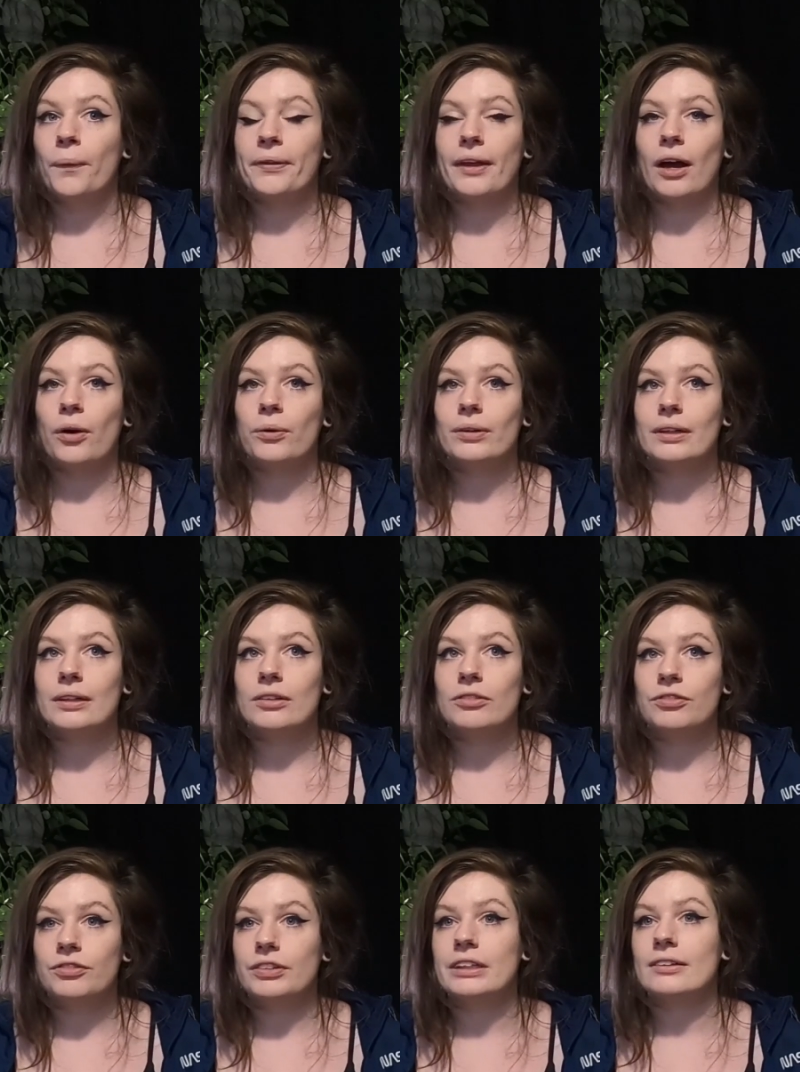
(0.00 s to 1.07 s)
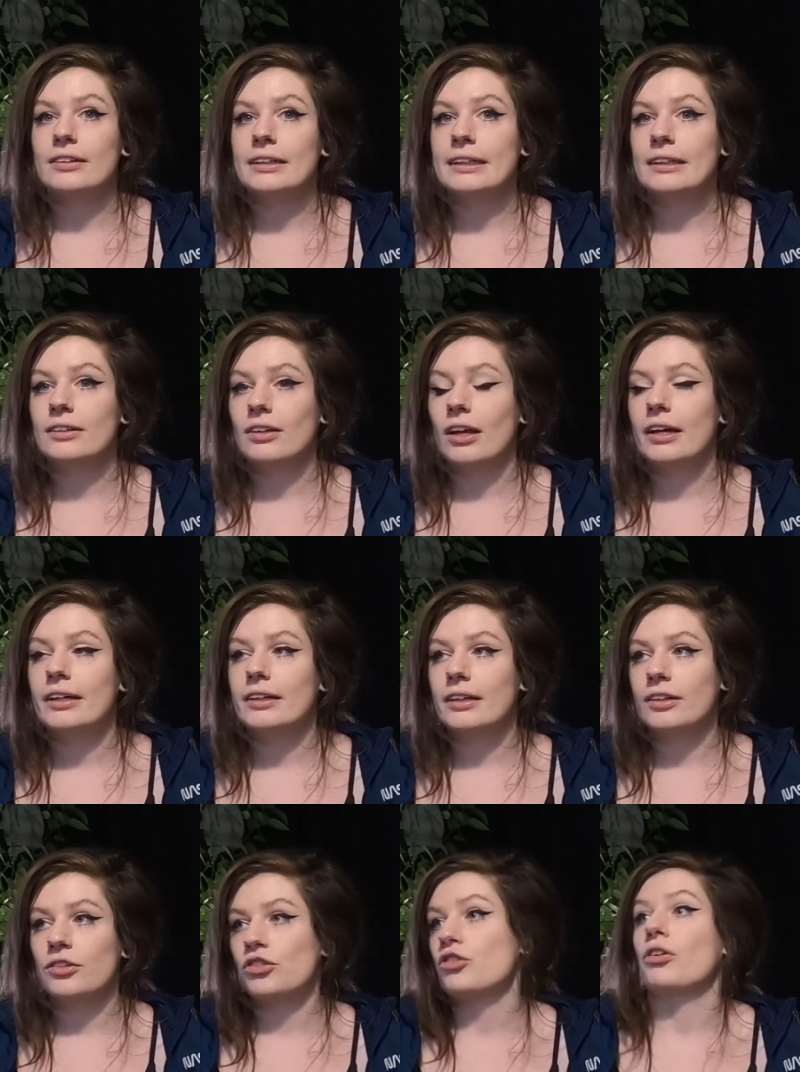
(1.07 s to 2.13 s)
without it feeling like
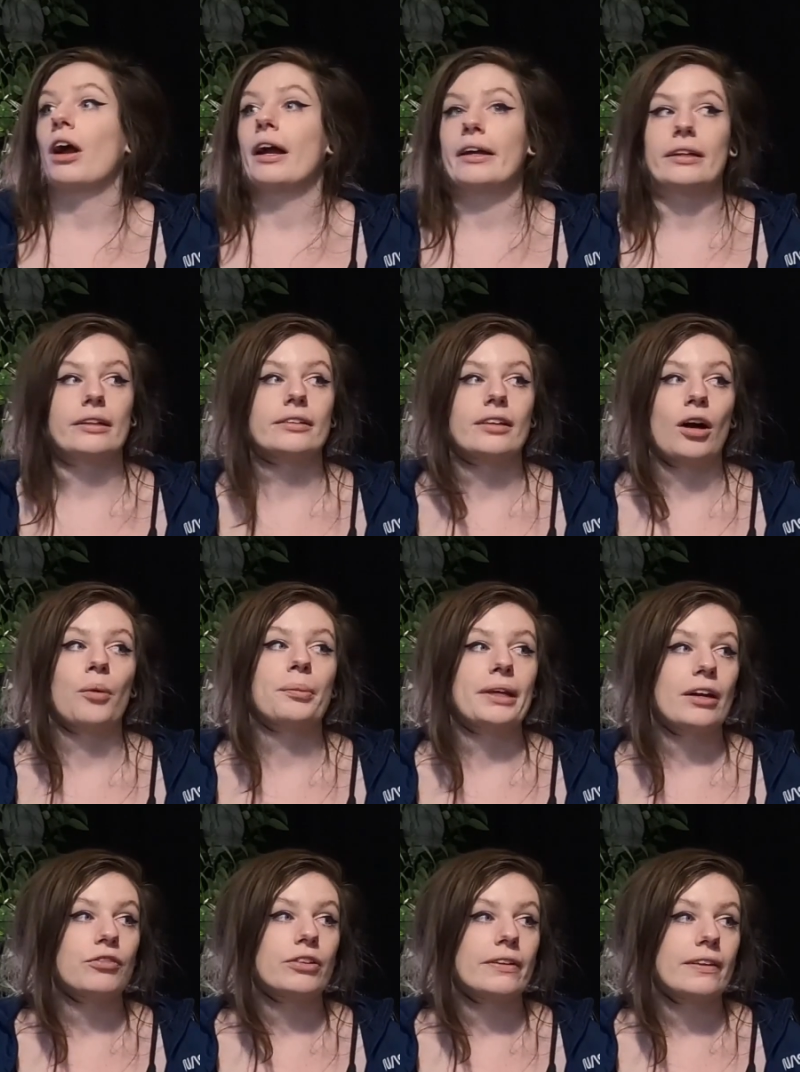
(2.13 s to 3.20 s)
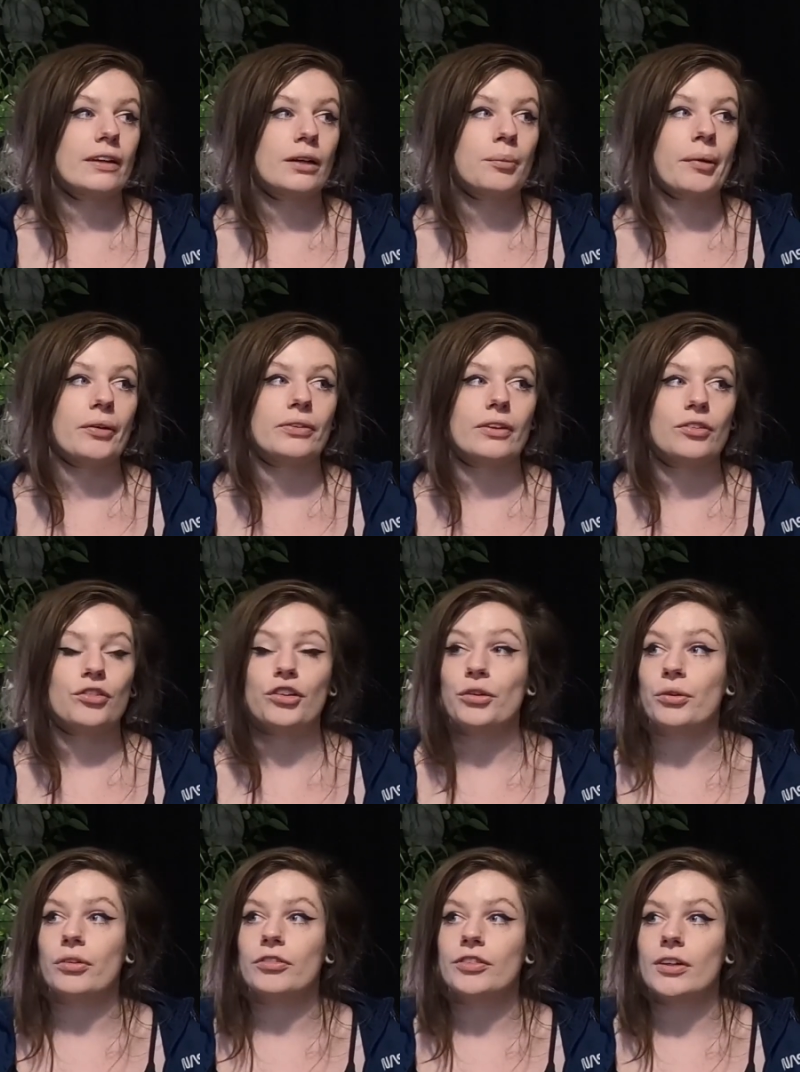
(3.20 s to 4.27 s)
it's trying to tell me everything about this
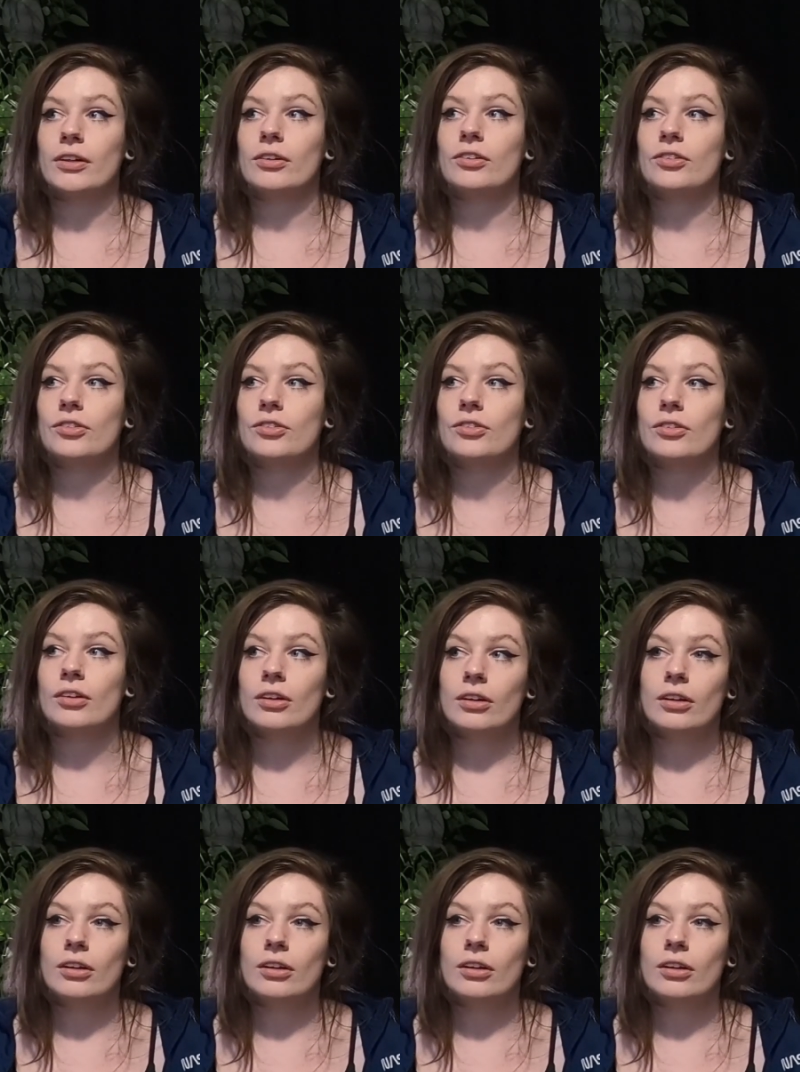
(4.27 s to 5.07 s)
universe.